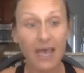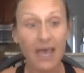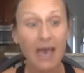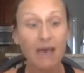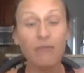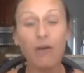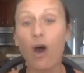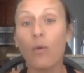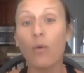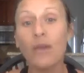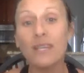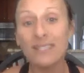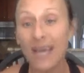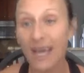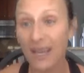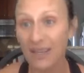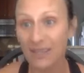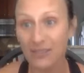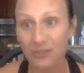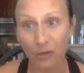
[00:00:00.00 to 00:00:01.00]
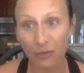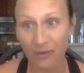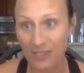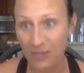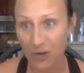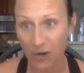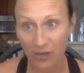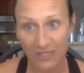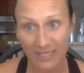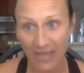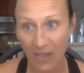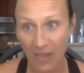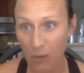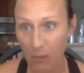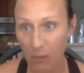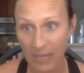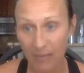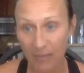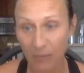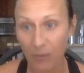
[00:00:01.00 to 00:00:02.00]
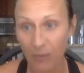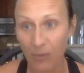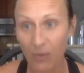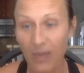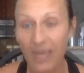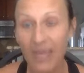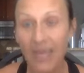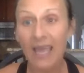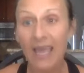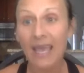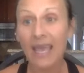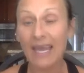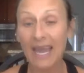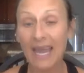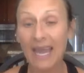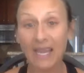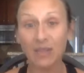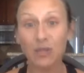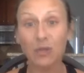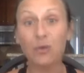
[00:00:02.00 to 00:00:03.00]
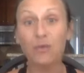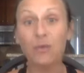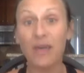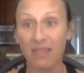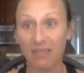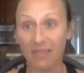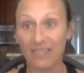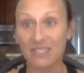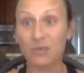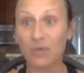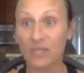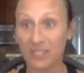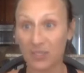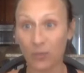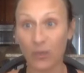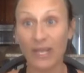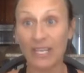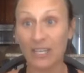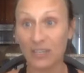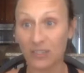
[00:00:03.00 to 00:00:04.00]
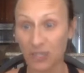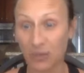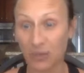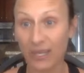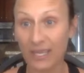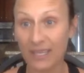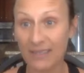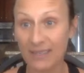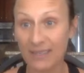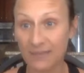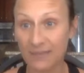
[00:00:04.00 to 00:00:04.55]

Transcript: I've always had a servant's heart to help people, and I knew that this was the way to do it.